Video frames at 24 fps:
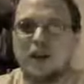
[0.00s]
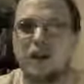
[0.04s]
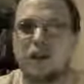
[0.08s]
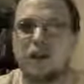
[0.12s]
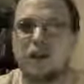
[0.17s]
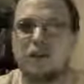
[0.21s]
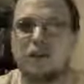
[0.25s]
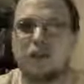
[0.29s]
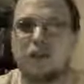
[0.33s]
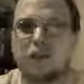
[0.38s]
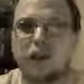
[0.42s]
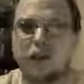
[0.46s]

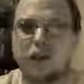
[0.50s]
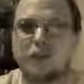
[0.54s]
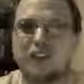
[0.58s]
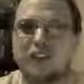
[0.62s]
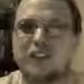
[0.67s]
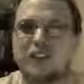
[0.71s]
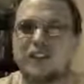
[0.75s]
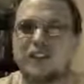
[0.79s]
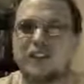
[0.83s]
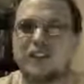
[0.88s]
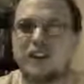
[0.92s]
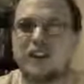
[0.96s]
The
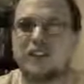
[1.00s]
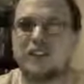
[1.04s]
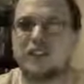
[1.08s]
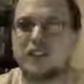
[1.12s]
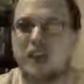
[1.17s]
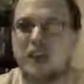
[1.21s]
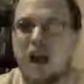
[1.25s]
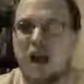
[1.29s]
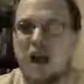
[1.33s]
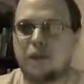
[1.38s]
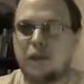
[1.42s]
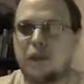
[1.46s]
first six
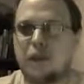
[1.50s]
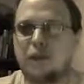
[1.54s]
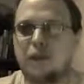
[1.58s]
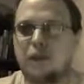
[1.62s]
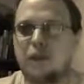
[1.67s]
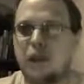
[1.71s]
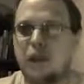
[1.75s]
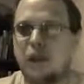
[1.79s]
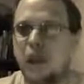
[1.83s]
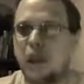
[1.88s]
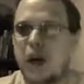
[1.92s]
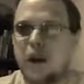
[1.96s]
chapters
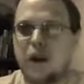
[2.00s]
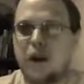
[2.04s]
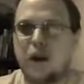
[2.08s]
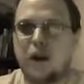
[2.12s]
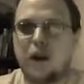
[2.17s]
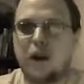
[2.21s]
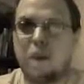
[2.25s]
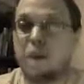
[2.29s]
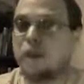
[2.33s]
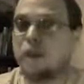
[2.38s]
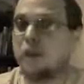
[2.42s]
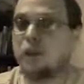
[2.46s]
of the
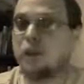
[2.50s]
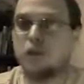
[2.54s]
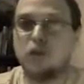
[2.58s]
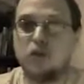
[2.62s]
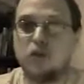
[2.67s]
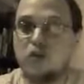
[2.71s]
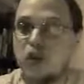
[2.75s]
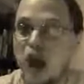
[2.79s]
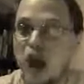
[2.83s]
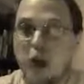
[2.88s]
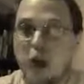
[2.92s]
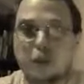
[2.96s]
letter
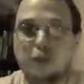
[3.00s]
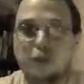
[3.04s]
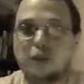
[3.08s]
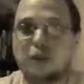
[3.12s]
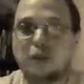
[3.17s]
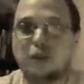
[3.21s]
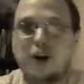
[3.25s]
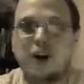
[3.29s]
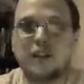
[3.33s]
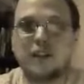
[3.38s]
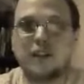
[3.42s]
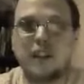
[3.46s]
do not
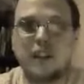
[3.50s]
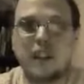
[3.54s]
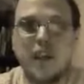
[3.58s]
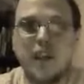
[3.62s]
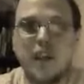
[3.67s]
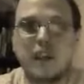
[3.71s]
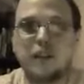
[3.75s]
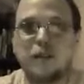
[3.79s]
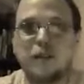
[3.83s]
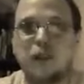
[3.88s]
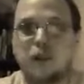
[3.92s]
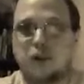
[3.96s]
respond to
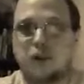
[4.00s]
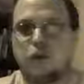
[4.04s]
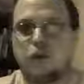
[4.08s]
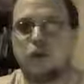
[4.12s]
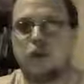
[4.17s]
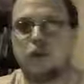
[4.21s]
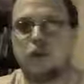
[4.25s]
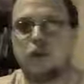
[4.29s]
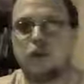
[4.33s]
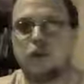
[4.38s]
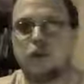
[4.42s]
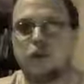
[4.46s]
any of the
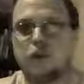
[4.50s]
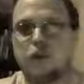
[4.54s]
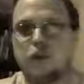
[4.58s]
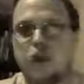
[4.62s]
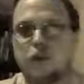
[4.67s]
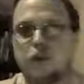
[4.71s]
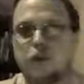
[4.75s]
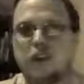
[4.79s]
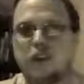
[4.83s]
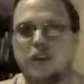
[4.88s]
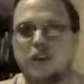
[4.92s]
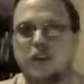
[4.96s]
Corinthians'
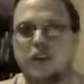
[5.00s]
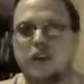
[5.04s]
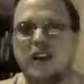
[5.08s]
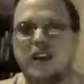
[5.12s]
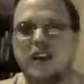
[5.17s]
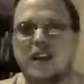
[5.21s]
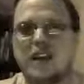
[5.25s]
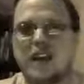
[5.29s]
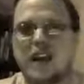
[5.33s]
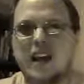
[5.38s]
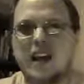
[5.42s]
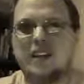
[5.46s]
questions.
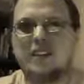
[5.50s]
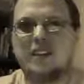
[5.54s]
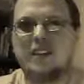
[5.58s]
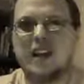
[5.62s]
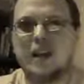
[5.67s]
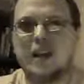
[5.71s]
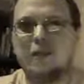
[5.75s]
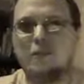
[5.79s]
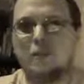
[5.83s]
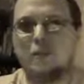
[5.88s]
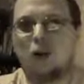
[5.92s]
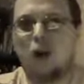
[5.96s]

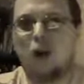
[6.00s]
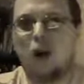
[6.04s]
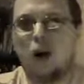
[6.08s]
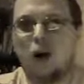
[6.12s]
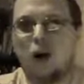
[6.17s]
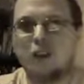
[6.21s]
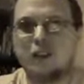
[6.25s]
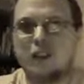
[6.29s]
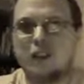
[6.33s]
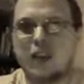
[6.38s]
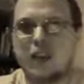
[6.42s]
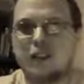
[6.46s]
Instead,
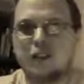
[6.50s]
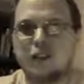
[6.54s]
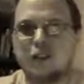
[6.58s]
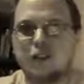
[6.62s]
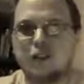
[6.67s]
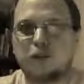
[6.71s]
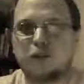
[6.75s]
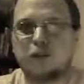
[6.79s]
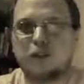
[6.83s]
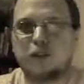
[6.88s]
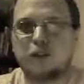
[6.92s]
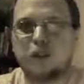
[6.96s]
Paul takes
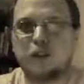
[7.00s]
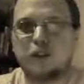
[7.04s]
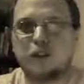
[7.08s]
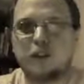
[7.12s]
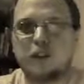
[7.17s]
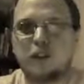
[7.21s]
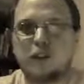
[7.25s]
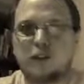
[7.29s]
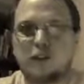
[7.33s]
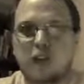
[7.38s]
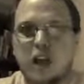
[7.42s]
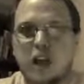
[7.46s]
those first
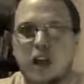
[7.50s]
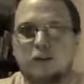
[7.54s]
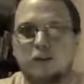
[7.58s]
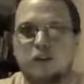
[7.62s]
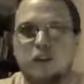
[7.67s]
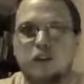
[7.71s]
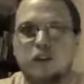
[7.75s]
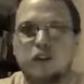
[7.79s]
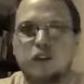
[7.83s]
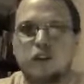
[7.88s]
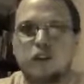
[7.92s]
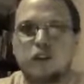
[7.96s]
six
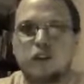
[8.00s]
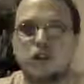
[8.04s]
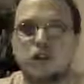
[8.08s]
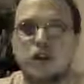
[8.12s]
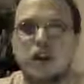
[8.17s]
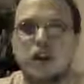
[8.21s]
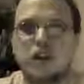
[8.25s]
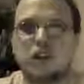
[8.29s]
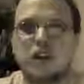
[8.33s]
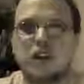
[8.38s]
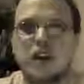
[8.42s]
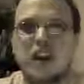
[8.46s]
chapters to
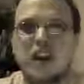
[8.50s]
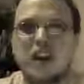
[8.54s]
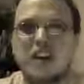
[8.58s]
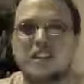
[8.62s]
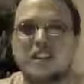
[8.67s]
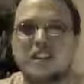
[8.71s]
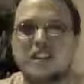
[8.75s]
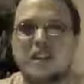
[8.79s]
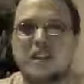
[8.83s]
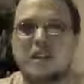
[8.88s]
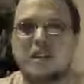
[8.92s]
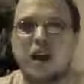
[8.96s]
address
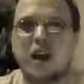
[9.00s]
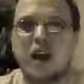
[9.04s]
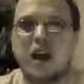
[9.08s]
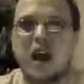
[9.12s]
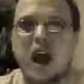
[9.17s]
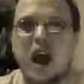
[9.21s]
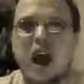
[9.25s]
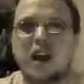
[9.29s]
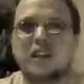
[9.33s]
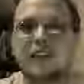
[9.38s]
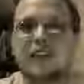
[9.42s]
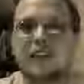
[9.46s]
some
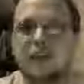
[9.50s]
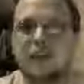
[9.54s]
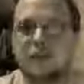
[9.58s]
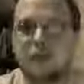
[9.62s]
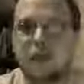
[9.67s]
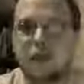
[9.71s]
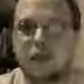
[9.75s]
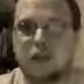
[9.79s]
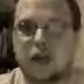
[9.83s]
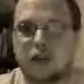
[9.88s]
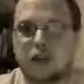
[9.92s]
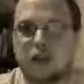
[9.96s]

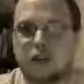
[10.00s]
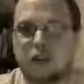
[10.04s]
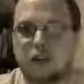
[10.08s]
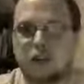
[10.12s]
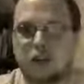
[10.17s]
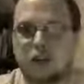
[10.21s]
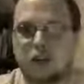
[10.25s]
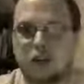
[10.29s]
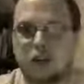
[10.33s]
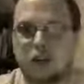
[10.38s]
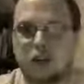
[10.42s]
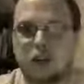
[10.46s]
gossip that
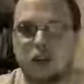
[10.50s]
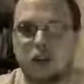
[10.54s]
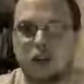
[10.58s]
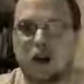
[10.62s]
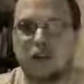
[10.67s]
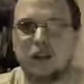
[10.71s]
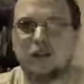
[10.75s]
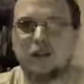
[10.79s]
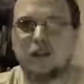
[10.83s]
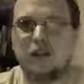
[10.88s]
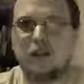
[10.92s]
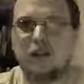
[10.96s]
he's heard
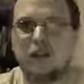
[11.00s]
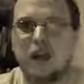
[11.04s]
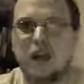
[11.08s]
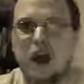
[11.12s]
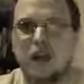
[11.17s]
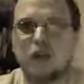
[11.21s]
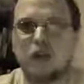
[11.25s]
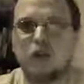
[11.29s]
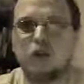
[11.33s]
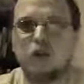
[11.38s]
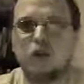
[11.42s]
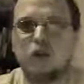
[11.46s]
about some
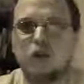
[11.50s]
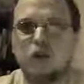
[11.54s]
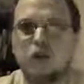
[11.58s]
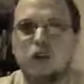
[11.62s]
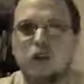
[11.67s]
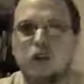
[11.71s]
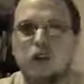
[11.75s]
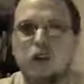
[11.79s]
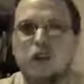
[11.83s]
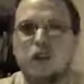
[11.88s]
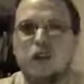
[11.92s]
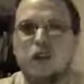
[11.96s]

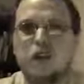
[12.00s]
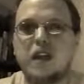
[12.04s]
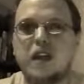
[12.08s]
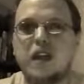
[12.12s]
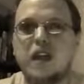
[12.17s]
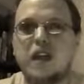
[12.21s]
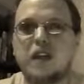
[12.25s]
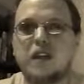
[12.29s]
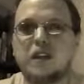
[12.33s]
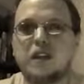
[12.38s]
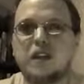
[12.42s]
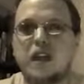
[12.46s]
not-so-good
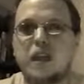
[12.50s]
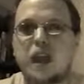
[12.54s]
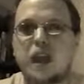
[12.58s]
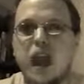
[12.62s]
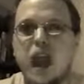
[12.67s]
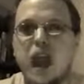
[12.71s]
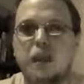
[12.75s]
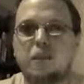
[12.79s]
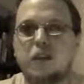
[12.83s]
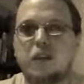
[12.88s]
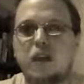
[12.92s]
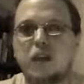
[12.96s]
things that are
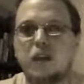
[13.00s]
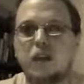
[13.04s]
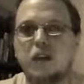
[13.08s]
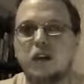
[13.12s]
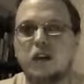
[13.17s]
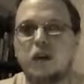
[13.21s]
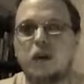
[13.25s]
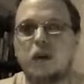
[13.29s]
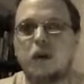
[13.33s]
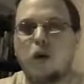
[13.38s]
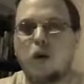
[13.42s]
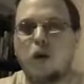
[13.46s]
happening in
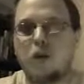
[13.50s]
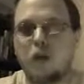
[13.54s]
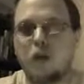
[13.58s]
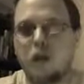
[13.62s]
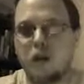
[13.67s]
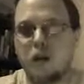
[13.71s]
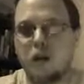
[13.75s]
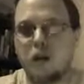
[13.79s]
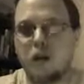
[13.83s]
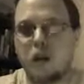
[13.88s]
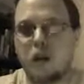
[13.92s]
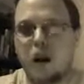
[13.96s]

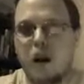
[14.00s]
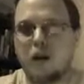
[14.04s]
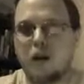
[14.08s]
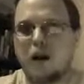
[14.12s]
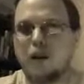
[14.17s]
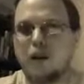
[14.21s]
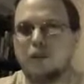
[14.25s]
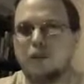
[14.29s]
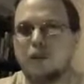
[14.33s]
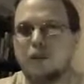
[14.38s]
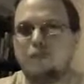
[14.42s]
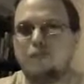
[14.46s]
Corinth,
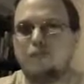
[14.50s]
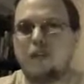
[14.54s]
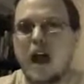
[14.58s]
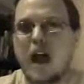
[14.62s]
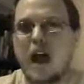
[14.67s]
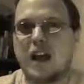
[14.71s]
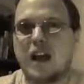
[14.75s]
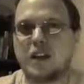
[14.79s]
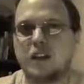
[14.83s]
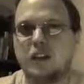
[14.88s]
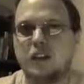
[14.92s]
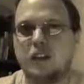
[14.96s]
about some
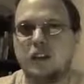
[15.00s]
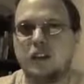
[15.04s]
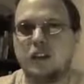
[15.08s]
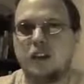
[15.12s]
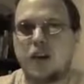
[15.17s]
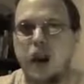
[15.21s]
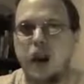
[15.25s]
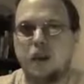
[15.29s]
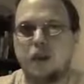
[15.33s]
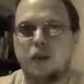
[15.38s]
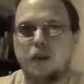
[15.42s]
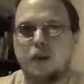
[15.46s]
factions
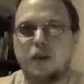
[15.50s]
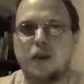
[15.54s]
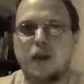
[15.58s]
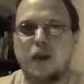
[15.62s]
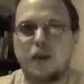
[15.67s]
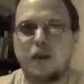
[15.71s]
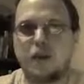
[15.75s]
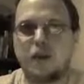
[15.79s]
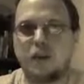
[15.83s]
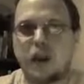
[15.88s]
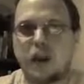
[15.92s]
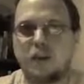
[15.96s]
and
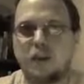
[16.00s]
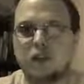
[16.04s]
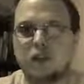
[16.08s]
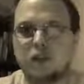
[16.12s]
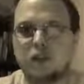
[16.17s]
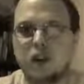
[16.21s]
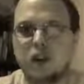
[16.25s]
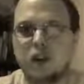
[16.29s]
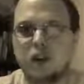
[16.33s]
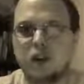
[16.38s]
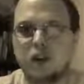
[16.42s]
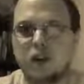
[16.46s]
competition that's
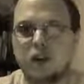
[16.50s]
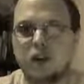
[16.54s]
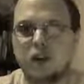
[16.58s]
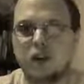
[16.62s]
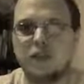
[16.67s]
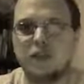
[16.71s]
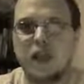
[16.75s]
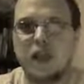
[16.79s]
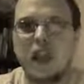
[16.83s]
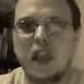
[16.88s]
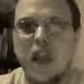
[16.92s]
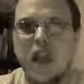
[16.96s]
emerged.
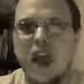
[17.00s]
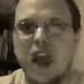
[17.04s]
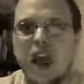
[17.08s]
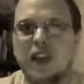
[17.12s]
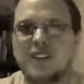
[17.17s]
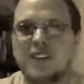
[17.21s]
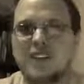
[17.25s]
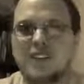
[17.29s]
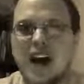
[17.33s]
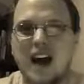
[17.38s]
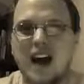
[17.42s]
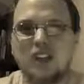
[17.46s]
And
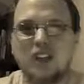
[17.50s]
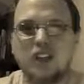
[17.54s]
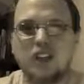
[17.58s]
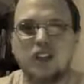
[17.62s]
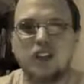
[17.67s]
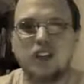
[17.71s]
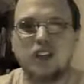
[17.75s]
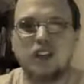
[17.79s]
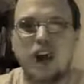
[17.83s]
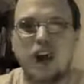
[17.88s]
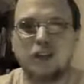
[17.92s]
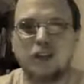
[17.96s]
it's not
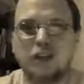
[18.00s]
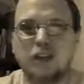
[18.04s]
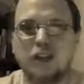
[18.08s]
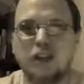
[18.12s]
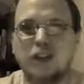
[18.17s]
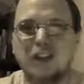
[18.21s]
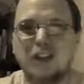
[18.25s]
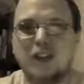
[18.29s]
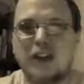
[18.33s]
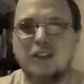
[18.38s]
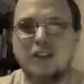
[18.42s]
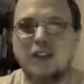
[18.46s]
till chapter
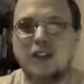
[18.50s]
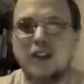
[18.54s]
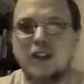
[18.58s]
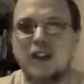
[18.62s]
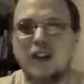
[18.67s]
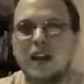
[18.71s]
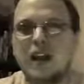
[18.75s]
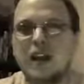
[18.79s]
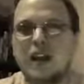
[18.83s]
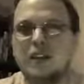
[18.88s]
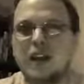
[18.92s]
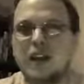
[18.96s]

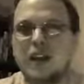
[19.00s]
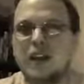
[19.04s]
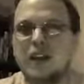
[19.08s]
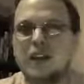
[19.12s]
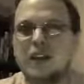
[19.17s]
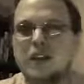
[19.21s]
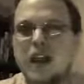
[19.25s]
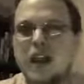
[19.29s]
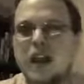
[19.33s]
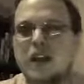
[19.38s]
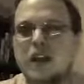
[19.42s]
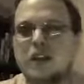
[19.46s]
7 that he
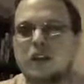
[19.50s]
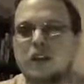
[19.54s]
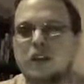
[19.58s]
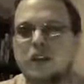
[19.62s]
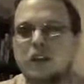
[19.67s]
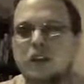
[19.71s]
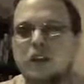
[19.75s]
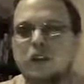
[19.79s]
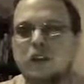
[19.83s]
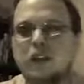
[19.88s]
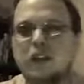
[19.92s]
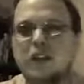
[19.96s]
then
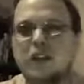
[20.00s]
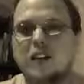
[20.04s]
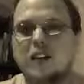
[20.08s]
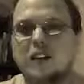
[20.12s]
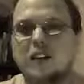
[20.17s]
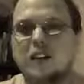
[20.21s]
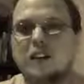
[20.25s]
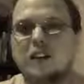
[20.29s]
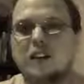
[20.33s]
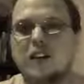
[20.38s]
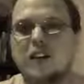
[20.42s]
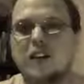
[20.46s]
turns to
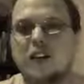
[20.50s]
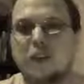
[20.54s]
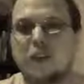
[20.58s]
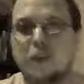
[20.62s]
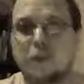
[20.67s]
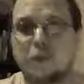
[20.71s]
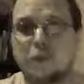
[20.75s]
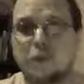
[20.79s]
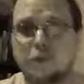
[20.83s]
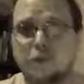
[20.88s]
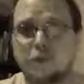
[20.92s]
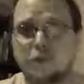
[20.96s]

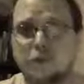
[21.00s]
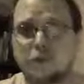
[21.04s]
consider